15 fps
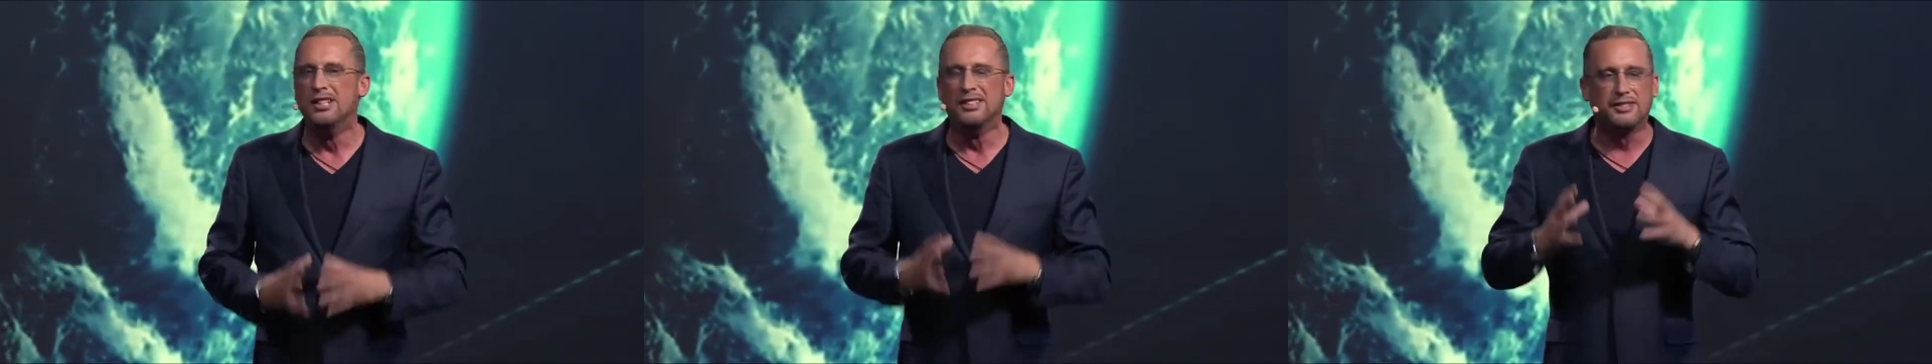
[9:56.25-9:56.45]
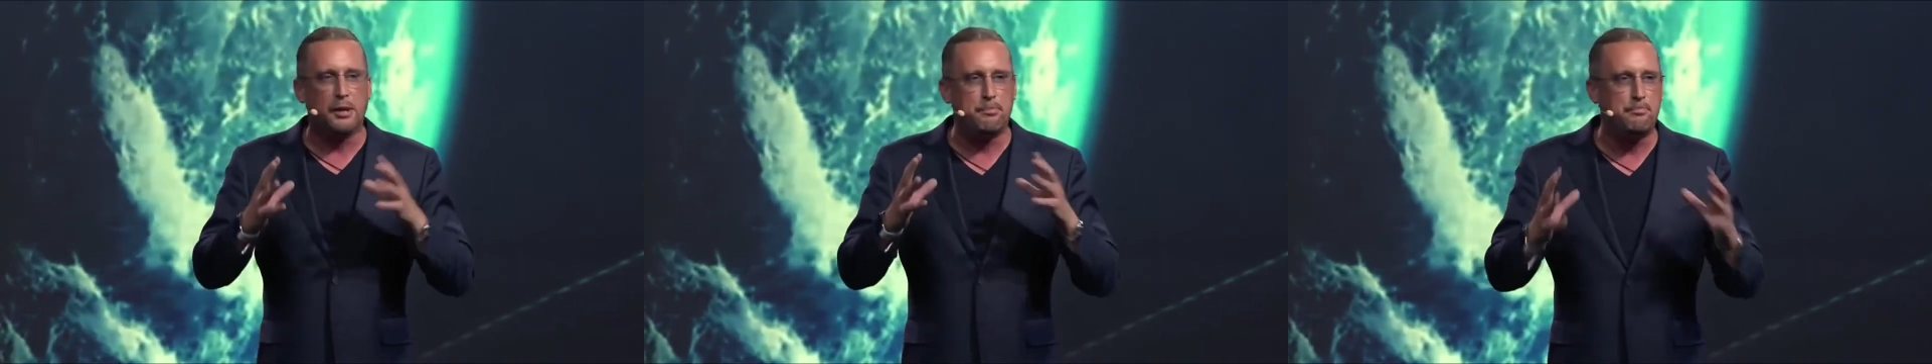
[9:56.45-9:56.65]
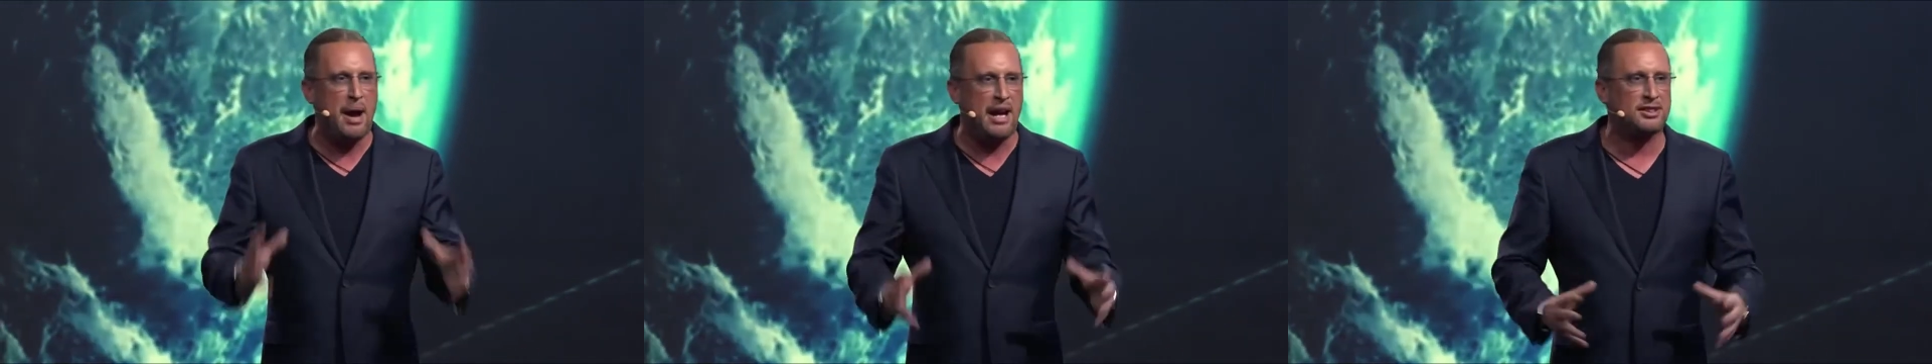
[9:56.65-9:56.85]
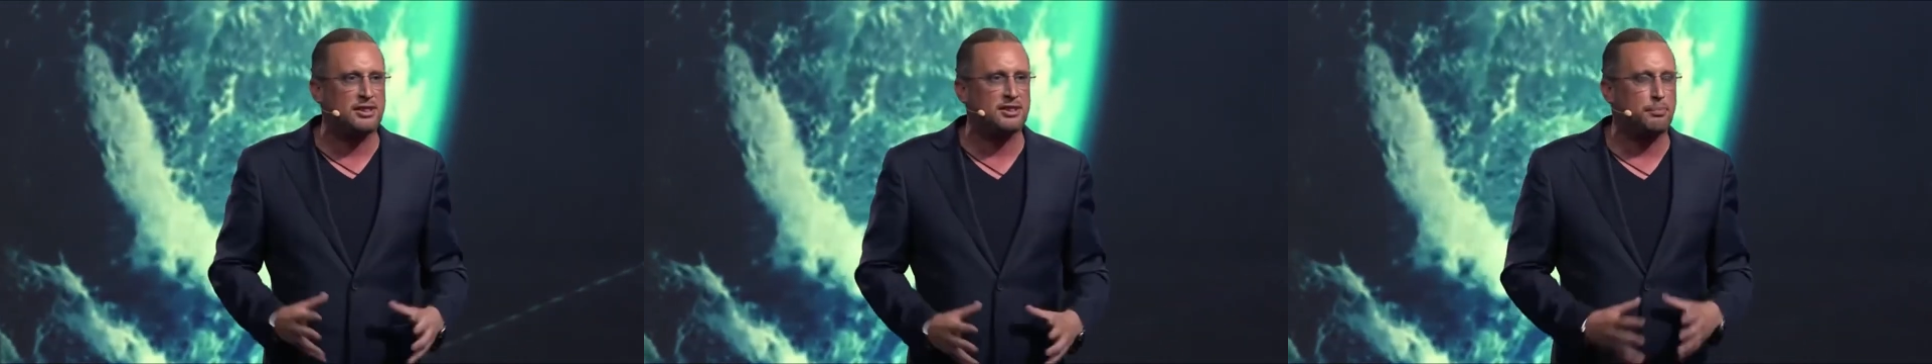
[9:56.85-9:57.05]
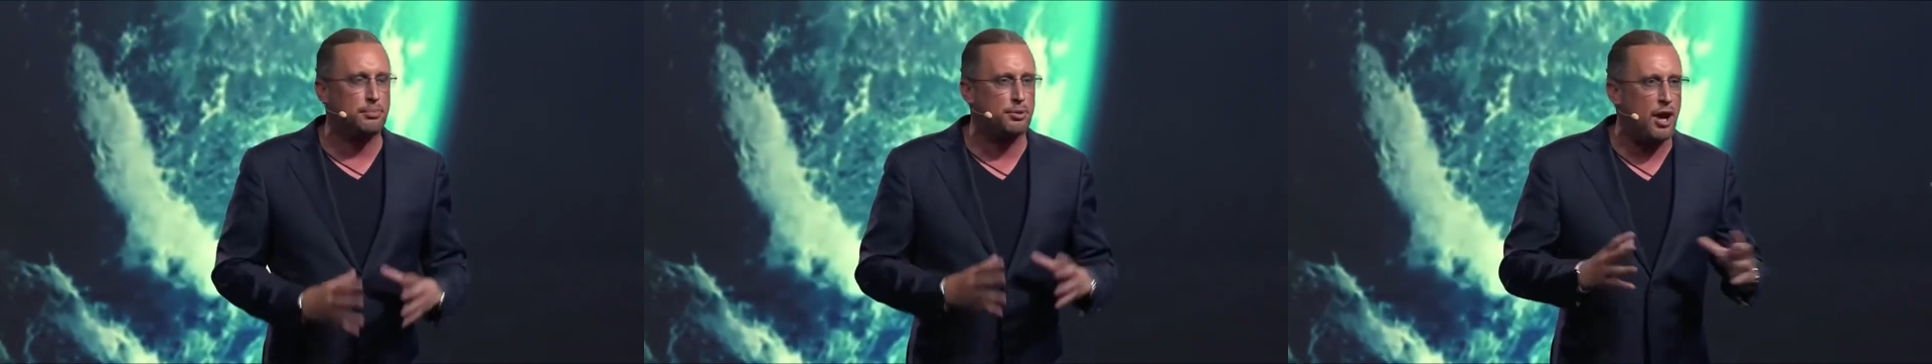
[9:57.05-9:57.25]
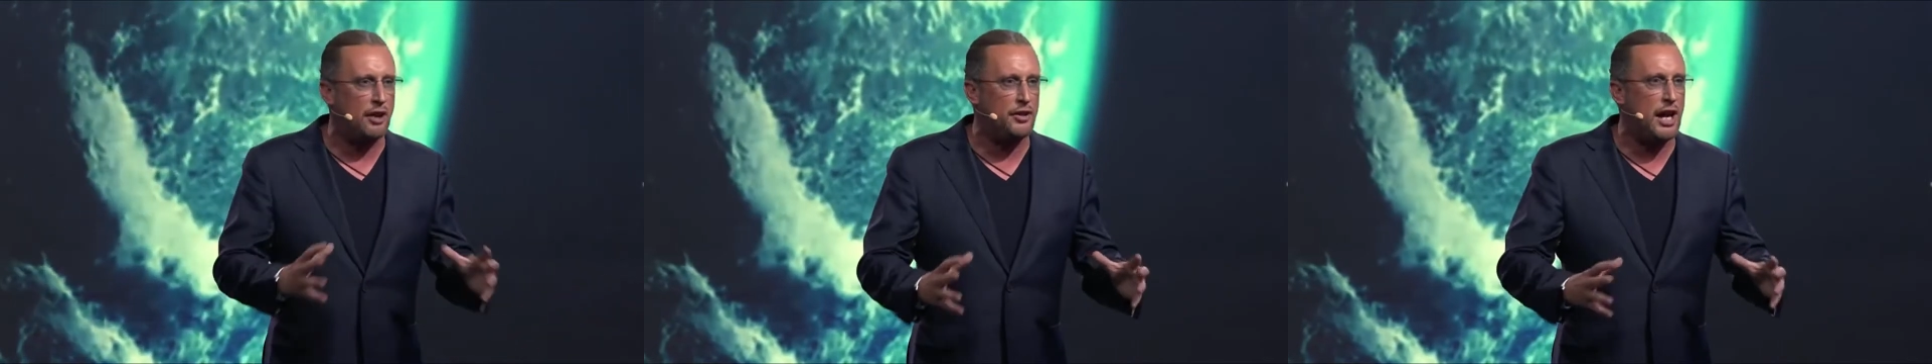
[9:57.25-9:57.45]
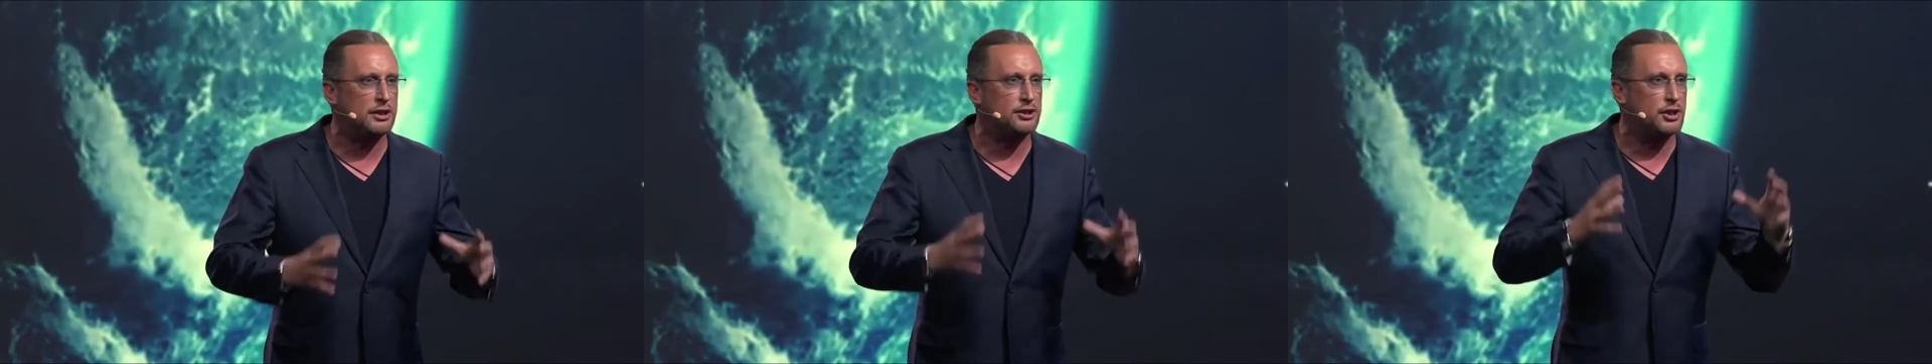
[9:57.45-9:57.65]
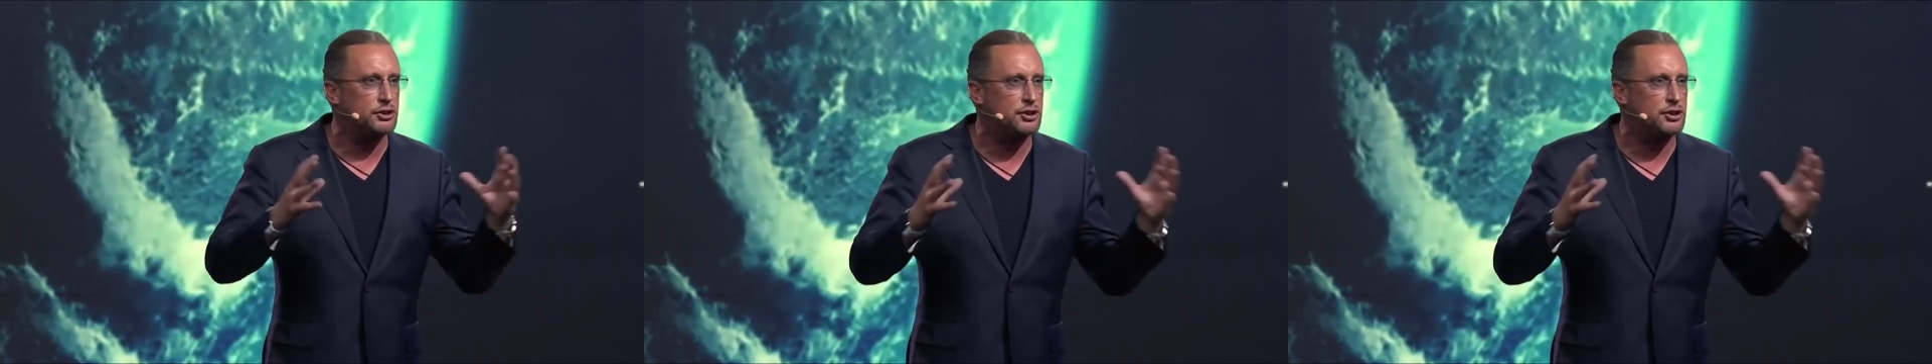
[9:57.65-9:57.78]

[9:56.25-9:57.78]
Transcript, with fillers: the best products and